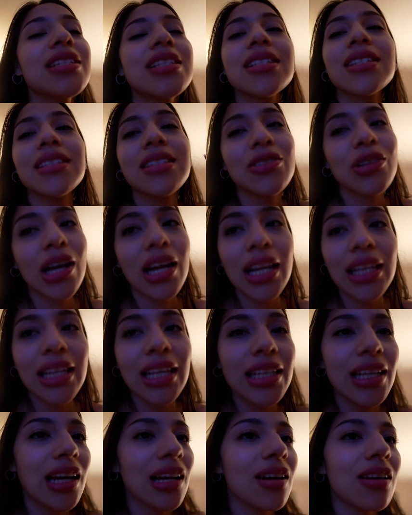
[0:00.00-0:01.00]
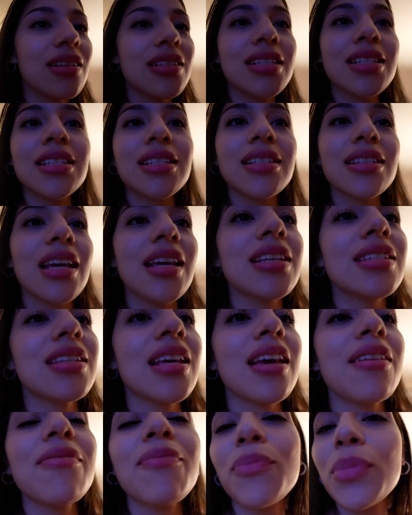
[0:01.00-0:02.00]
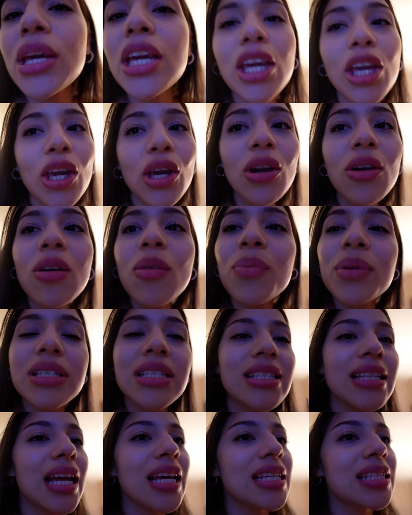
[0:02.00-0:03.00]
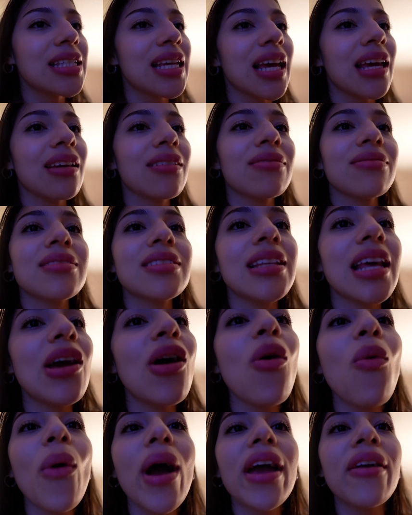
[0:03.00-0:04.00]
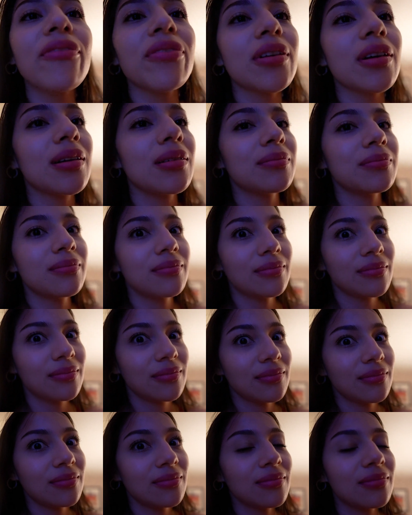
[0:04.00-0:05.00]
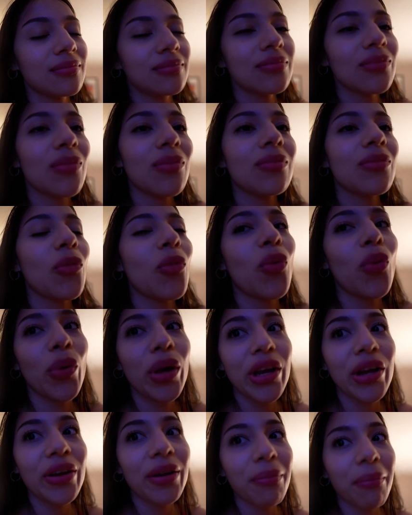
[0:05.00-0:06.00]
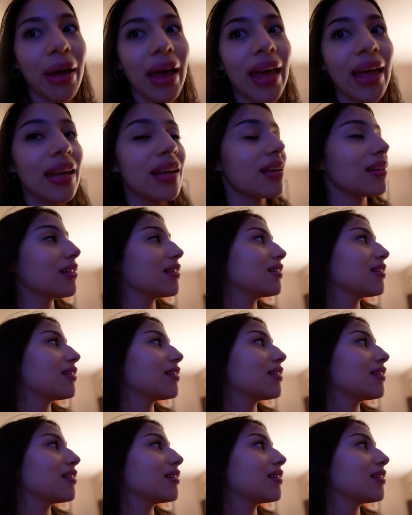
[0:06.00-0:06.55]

Just trying to let y'all know. Just stay safe. Be cute, but stay safe. Stay away from weird men.